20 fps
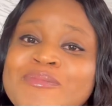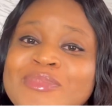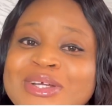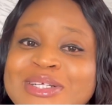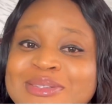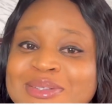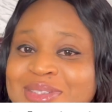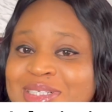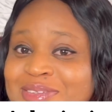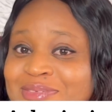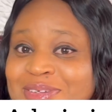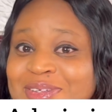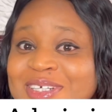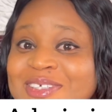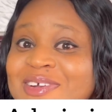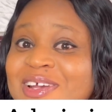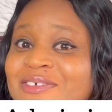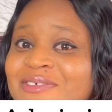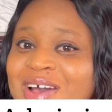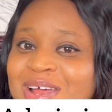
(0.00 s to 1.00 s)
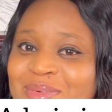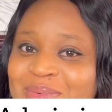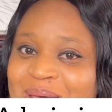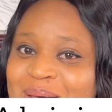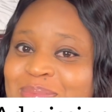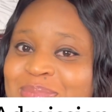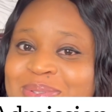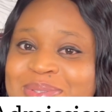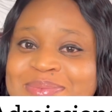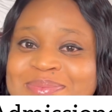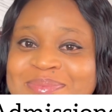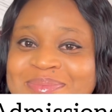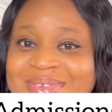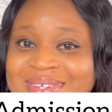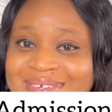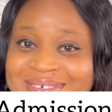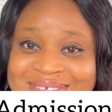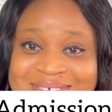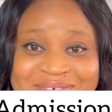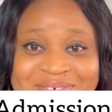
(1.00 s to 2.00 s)
So this video is very valuable.
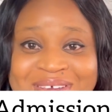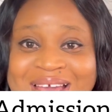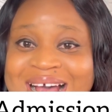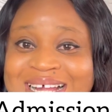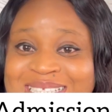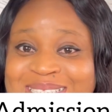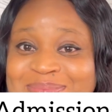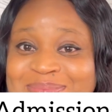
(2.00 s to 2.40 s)
If you ask